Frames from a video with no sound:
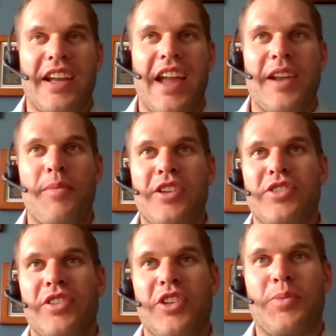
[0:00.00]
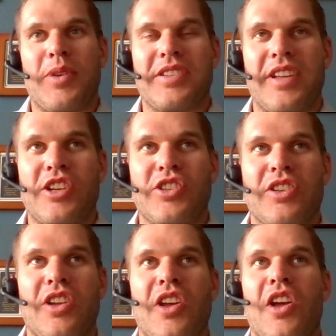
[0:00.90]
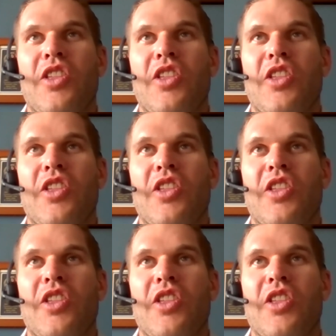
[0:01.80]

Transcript: I kind of mentioned during the presentation,